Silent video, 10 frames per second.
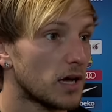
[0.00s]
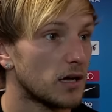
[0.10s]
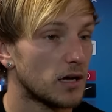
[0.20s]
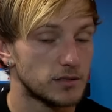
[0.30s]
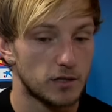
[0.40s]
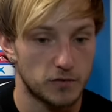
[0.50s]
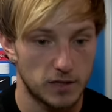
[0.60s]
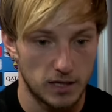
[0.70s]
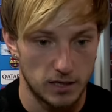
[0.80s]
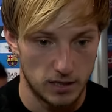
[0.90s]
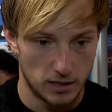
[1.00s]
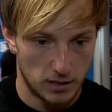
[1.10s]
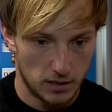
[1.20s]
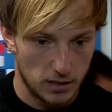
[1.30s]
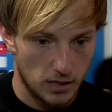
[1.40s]
because they never gave up.
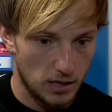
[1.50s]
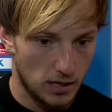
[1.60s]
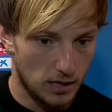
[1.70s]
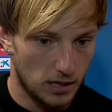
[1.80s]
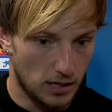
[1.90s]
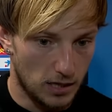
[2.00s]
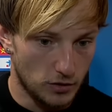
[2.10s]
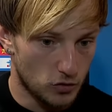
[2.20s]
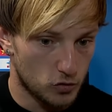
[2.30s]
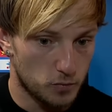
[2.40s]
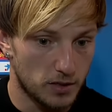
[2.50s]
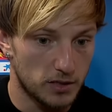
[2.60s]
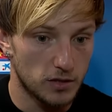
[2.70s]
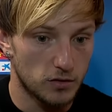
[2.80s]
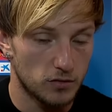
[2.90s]
They fought right to the end.
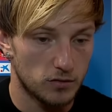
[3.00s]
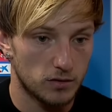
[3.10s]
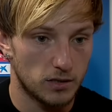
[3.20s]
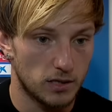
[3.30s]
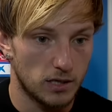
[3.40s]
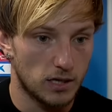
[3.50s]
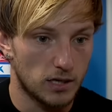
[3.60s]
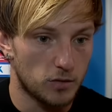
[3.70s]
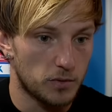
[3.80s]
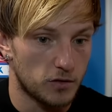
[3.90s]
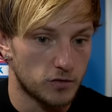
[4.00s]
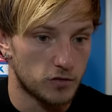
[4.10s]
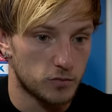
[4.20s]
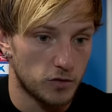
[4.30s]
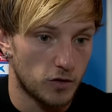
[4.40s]
They played their game.
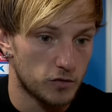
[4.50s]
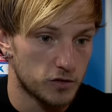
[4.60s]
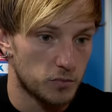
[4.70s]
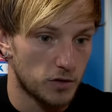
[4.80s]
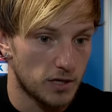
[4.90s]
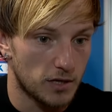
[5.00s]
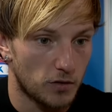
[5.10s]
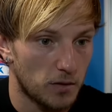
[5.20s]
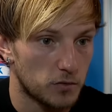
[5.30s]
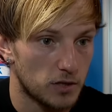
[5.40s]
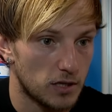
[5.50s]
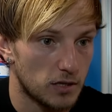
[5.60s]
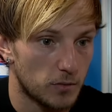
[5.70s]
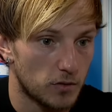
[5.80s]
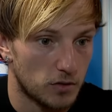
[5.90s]
But
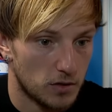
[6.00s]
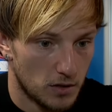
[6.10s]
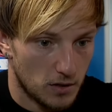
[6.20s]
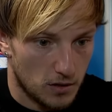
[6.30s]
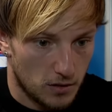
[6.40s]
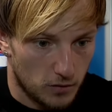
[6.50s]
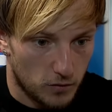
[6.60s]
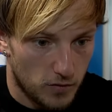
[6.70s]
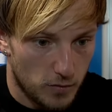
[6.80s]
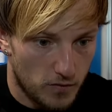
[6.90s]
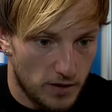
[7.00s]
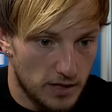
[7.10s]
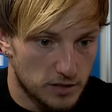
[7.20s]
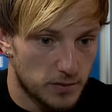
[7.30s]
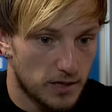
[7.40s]
it's painful for us
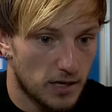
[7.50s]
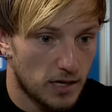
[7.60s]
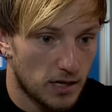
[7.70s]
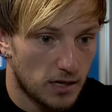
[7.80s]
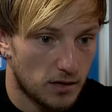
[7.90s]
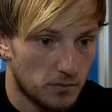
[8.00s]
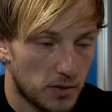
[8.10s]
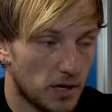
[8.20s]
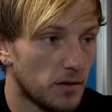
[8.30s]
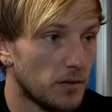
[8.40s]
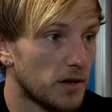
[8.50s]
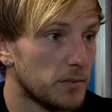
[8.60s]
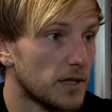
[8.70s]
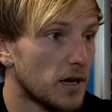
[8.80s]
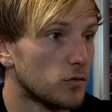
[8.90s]
because I think we had
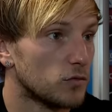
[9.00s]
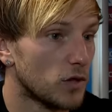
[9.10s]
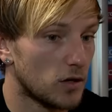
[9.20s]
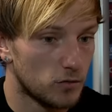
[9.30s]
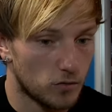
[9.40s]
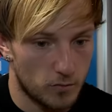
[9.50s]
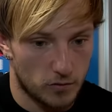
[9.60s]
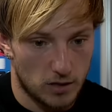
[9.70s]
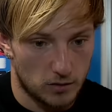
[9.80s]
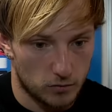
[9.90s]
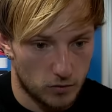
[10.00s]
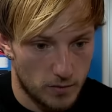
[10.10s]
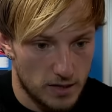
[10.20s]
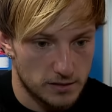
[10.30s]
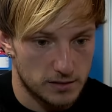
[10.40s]
chances to score
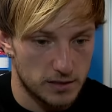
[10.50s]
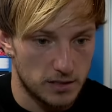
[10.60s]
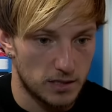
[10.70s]
another.